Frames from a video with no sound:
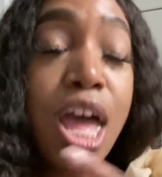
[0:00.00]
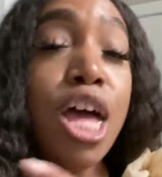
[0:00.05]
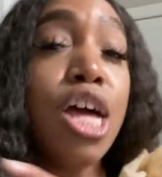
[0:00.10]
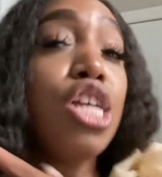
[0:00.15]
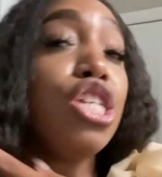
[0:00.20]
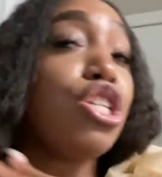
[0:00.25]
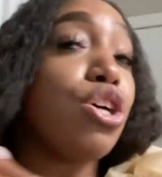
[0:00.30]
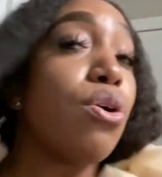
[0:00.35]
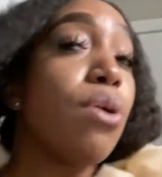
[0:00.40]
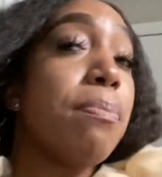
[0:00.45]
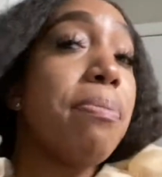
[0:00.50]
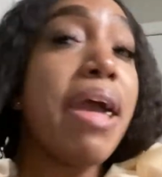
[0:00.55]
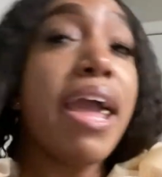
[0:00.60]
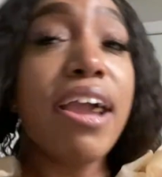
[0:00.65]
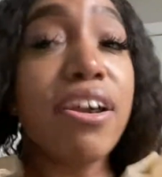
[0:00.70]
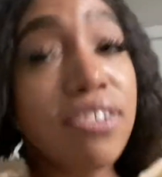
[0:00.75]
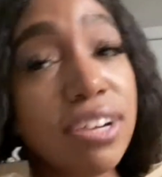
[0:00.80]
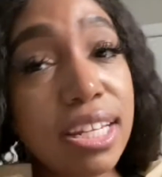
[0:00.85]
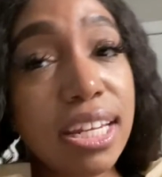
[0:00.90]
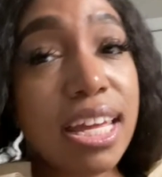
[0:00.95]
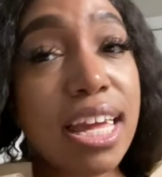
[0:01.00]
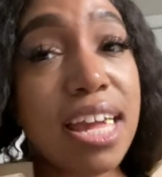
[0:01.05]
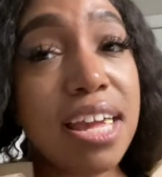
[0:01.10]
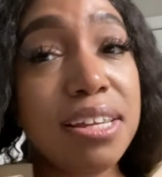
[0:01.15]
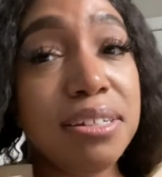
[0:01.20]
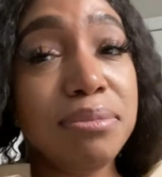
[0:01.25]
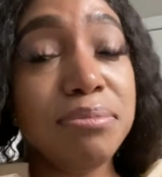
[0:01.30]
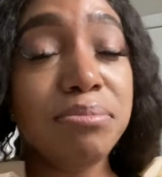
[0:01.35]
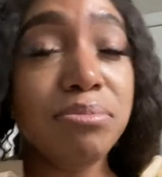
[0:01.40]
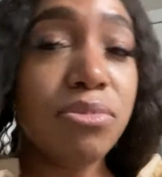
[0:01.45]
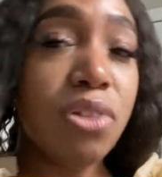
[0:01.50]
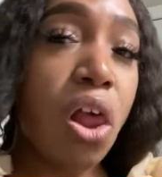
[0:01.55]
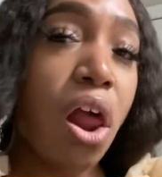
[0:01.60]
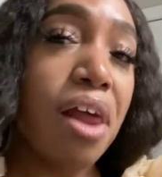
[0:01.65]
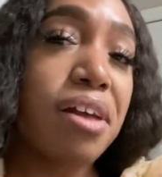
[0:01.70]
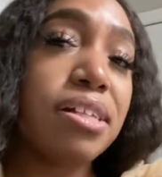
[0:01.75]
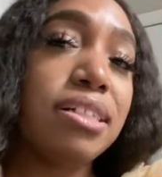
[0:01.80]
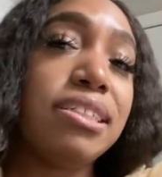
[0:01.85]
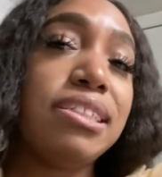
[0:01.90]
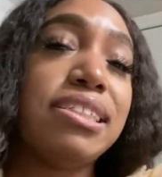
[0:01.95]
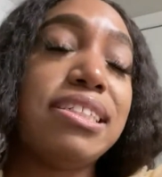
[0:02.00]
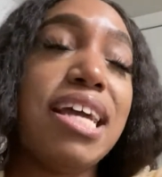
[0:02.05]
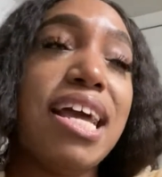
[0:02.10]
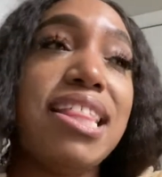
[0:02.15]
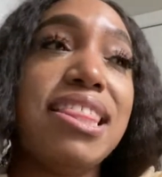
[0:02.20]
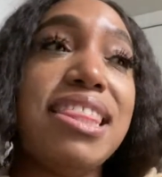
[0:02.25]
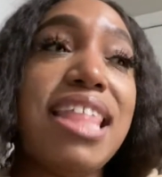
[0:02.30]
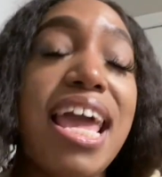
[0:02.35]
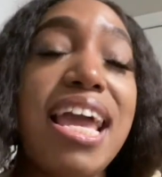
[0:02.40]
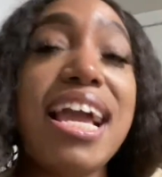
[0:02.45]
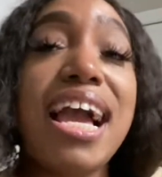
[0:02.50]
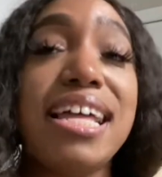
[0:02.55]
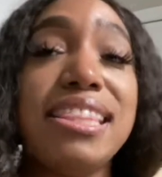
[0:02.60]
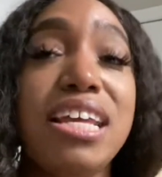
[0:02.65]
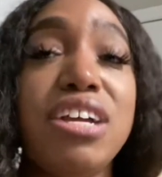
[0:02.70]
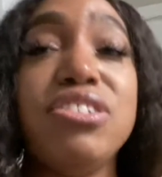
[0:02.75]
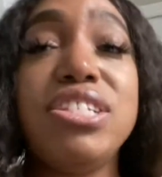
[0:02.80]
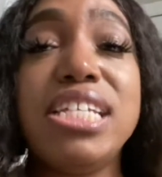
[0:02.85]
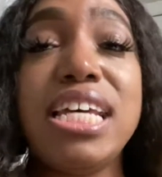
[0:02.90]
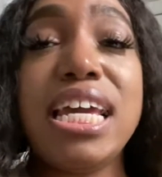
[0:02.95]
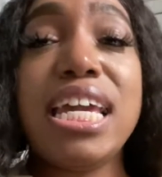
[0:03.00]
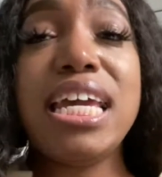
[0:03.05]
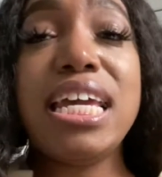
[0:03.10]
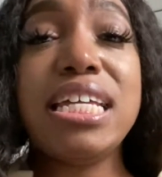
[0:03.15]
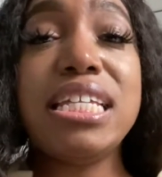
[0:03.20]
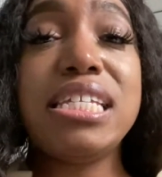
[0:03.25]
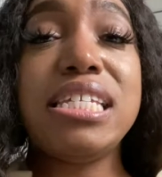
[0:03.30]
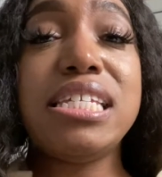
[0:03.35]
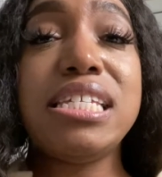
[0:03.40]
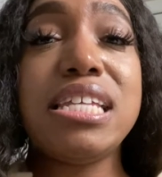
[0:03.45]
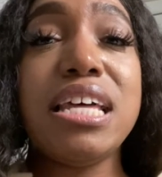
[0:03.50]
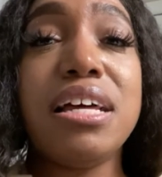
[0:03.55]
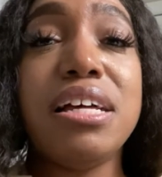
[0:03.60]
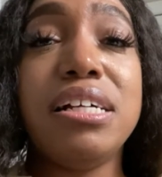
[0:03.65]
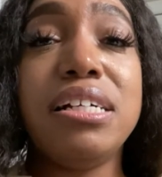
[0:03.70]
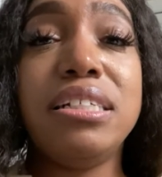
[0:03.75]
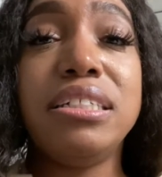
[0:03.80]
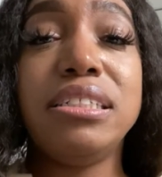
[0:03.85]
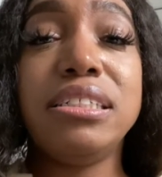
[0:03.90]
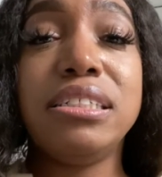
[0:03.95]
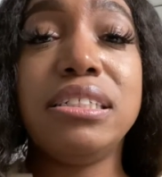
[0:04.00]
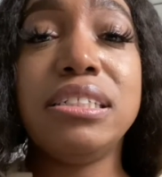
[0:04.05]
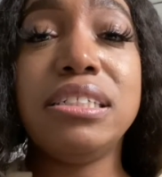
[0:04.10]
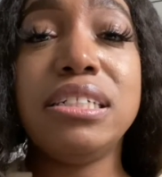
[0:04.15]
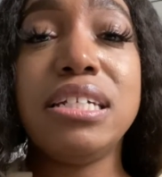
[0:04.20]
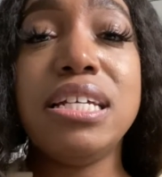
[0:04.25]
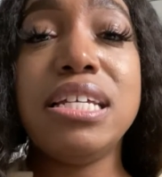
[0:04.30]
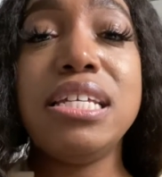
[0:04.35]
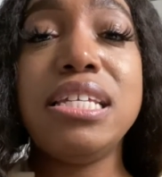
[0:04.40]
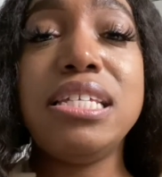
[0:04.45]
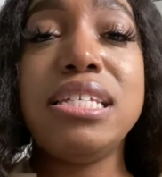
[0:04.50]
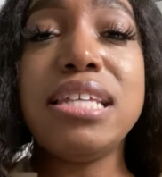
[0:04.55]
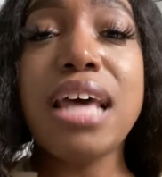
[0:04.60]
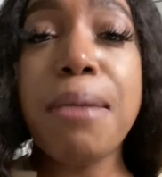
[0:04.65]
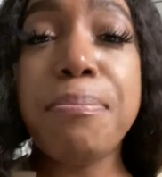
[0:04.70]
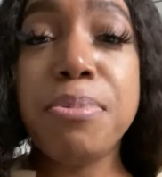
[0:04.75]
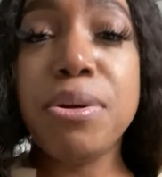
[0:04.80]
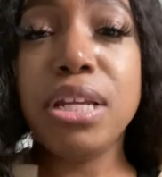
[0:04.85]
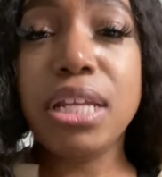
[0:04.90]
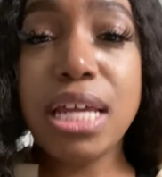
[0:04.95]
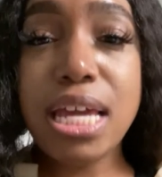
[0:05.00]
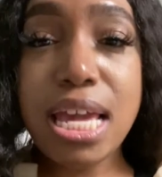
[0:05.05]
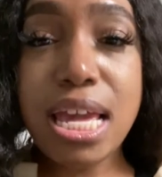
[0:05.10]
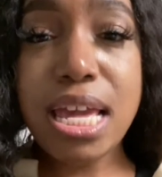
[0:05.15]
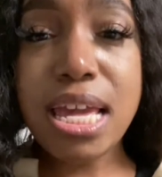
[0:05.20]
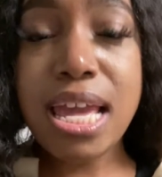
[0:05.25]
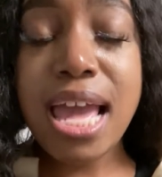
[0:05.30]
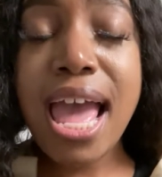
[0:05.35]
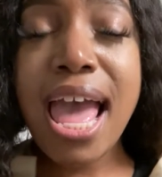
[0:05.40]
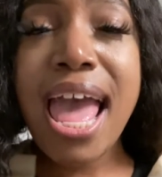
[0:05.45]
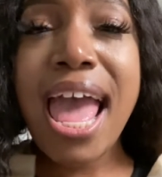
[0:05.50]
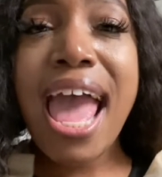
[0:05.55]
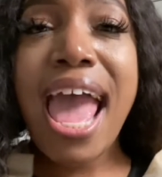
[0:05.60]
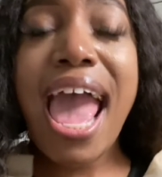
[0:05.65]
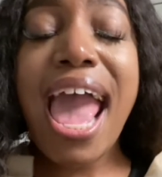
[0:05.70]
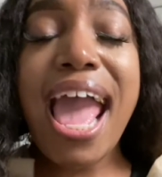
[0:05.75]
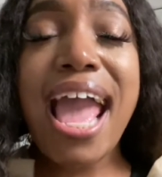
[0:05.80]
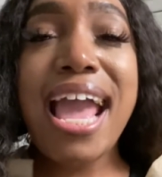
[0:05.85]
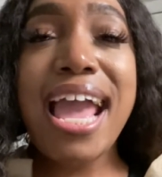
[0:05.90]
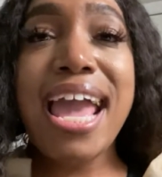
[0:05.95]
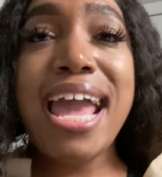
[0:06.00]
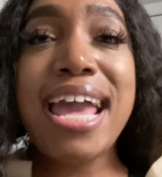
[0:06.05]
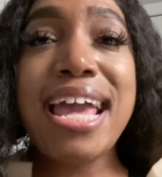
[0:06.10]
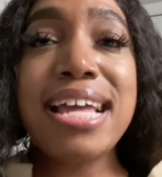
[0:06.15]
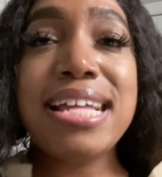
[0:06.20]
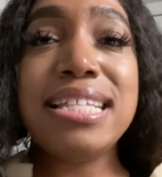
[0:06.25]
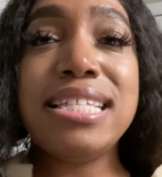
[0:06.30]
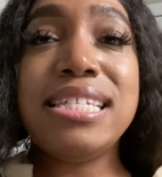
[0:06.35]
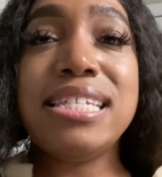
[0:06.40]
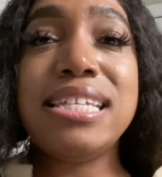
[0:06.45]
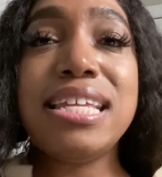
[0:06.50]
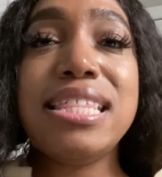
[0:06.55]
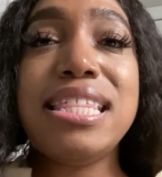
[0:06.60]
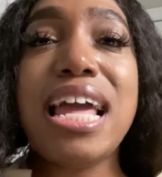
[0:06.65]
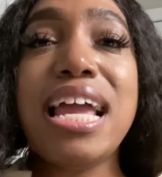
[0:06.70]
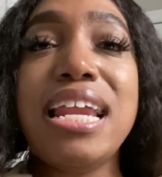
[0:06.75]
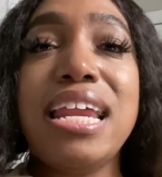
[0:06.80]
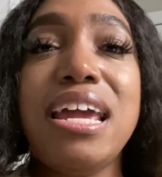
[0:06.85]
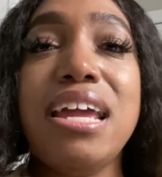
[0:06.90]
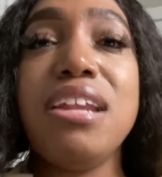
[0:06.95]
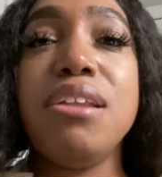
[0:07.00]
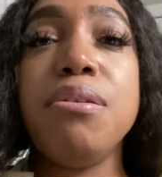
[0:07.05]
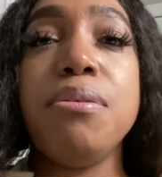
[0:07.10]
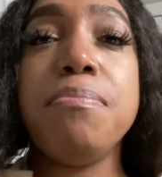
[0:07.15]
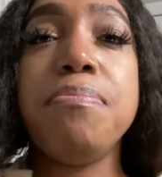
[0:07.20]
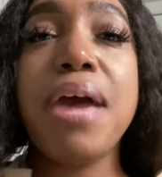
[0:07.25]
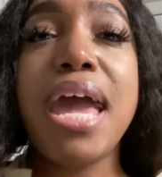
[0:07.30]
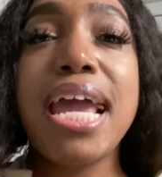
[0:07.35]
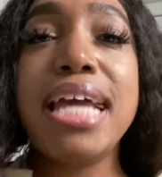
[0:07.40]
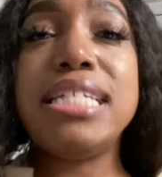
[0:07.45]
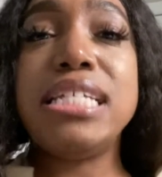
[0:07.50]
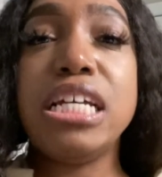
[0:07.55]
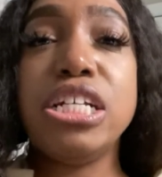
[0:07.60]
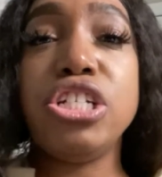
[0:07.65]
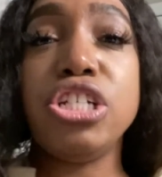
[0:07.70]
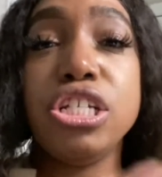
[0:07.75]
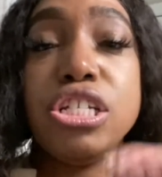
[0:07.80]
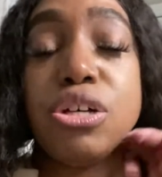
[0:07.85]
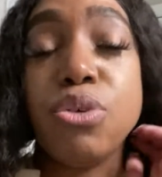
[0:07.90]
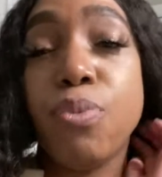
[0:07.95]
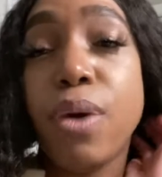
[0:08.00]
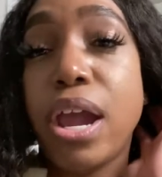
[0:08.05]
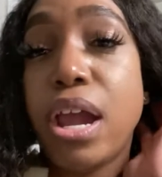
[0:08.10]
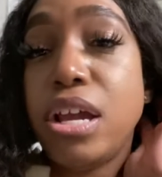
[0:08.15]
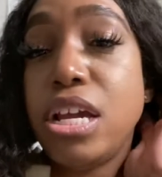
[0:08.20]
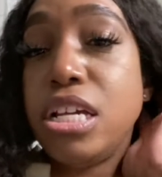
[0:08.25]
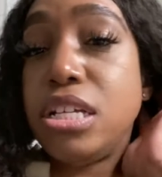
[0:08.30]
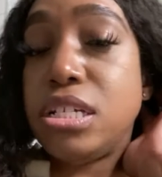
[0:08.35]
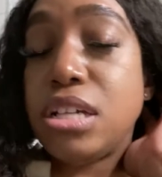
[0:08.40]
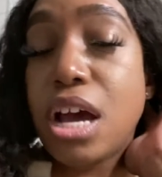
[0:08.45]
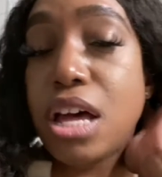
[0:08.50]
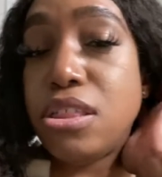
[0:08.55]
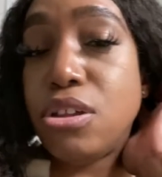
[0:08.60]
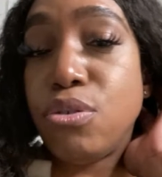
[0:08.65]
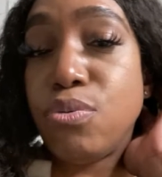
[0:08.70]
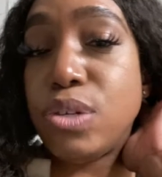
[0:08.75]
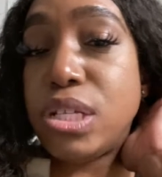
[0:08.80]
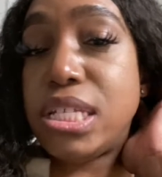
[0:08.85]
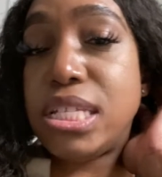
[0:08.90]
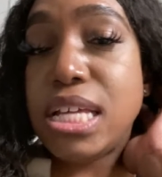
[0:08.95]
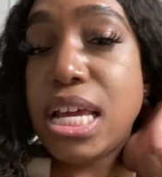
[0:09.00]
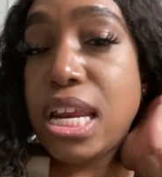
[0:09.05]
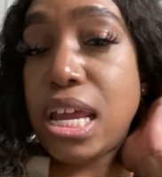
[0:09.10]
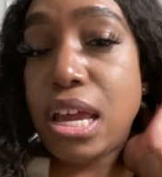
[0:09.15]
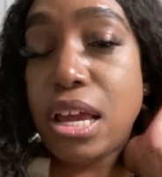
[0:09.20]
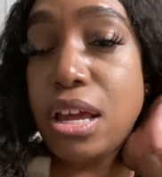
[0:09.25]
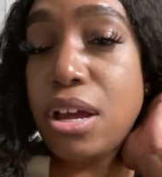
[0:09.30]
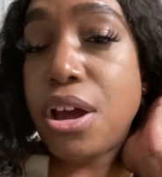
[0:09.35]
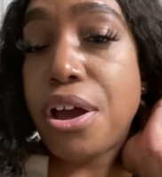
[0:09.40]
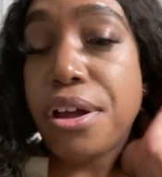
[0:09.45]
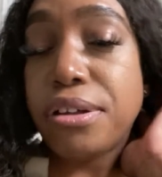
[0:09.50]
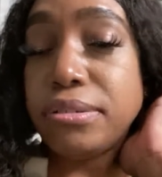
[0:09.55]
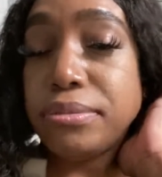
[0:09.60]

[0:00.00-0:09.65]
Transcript: So apparently they got their tickets separately and they didn't pay attention to where each other was sitting